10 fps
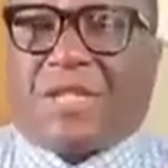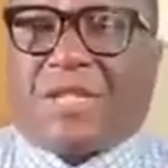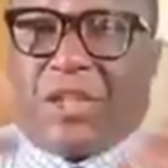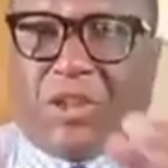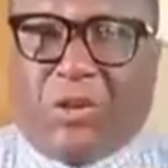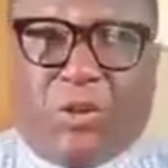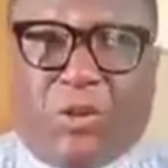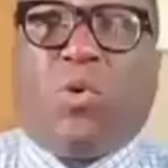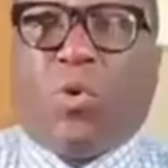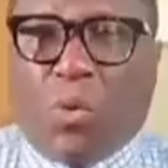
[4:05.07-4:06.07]
telling
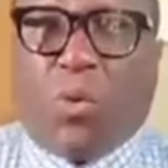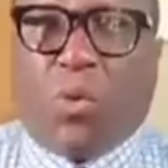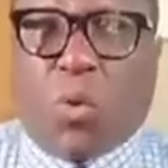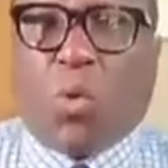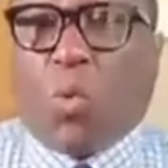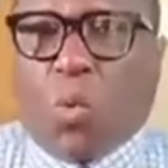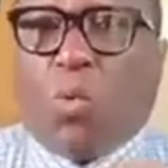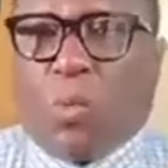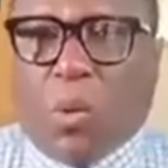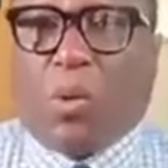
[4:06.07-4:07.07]
you
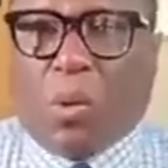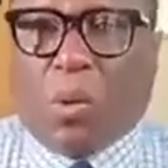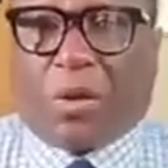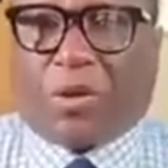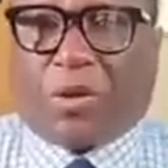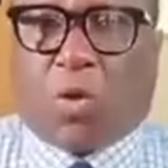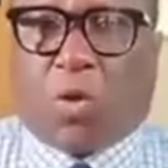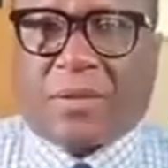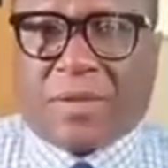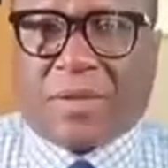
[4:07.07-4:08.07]
what the
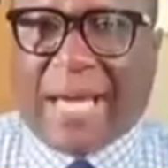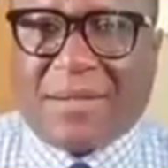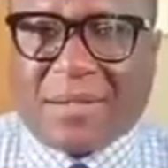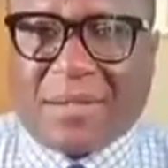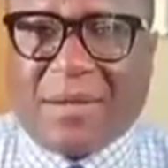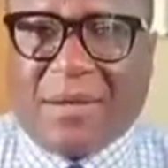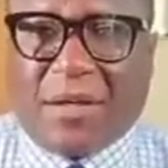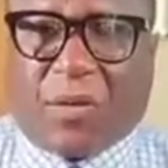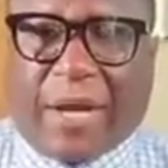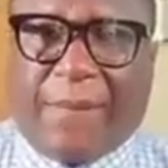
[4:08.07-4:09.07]
court says.
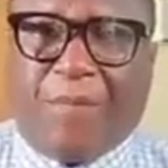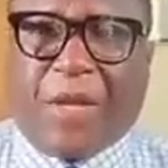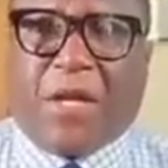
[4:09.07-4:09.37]
Okay?